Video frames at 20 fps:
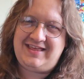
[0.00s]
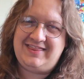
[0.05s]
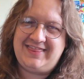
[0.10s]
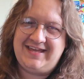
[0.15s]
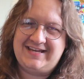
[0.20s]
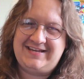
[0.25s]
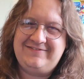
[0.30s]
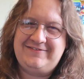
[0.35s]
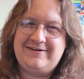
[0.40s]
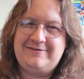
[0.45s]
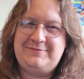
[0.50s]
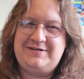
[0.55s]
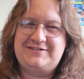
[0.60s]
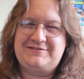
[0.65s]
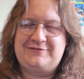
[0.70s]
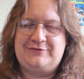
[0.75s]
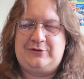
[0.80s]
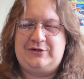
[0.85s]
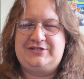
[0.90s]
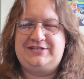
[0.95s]
Thank you very much
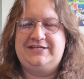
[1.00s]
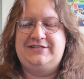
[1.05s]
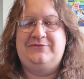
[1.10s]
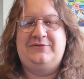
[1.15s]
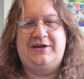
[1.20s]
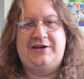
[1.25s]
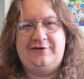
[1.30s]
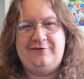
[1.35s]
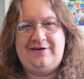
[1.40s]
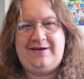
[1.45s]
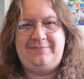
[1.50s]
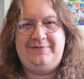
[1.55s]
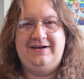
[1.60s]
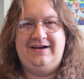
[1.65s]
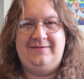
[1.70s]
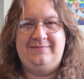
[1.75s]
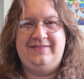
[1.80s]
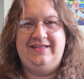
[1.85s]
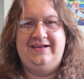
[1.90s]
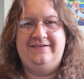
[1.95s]
for watching. We're going to wrap it
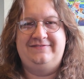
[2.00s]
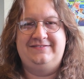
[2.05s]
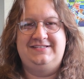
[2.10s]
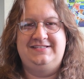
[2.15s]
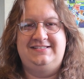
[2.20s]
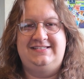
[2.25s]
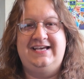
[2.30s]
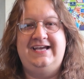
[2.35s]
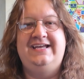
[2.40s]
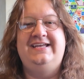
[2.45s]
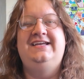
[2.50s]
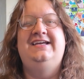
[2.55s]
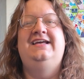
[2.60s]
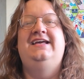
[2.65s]
up there for today.